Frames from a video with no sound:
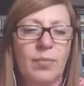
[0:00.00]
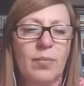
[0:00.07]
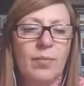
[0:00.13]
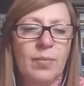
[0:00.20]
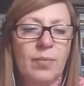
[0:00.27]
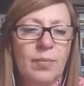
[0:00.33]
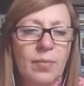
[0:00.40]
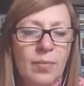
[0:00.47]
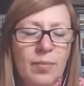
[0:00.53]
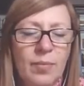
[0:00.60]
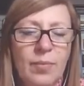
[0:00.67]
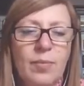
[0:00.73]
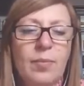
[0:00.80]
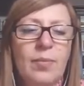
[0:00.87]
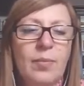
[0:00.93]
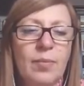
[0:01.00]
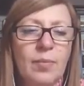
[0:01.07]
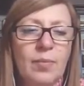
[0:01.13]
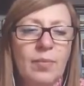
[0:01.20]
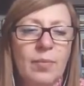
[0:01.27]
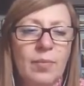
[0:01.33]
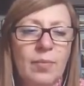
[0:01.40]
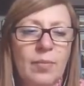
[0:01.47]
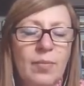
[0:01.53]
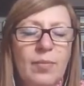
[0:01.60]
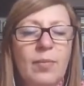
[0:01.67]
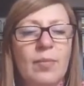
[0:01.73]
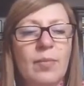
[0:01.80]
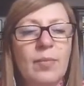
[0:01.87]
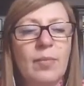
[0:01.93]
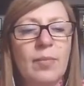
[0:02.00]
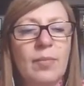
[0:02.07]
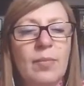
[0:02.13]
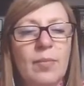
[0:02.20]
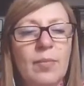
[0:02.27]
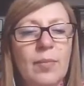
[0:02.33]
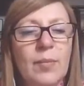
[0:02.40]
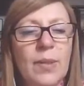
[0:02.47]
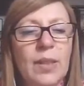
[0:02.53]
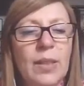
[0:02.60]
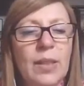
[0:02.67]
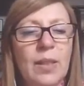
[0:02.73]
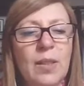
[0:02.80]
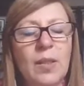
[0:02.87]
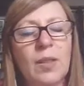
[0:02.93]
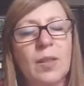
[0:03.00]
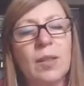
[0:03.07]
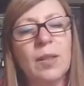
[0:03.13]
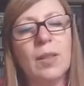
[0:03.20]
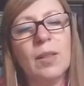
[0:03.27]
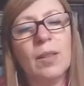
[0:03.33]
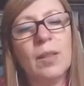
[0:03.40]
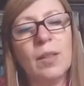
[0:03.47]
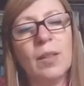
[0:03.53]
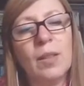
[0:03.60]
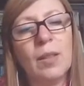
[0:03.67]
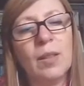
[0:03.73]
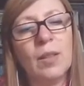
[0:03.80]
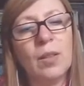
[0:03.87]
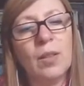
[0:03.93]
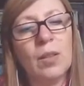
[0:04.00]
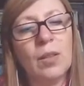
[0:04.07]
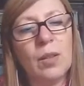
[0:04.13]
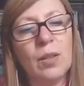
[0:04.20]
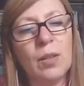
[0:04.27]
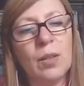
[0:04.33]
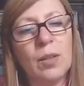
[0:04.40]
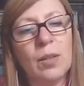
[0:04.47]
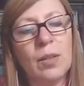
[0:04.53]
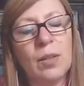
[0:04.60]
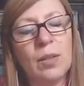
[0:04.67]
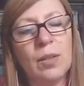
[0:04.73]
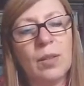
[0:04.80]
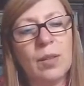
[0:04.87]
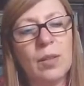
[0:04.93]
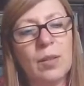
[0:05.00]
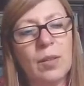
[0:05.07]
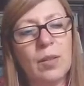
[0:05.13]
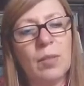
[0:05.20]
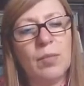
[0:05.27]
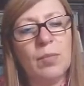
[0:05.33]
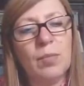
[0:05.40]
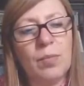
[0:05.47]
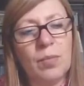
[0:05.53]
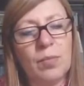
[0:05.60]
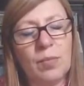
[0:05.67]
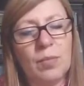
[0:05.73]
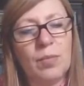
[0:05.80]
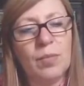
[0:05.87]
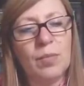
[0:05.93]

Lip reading: The person shown says nothing.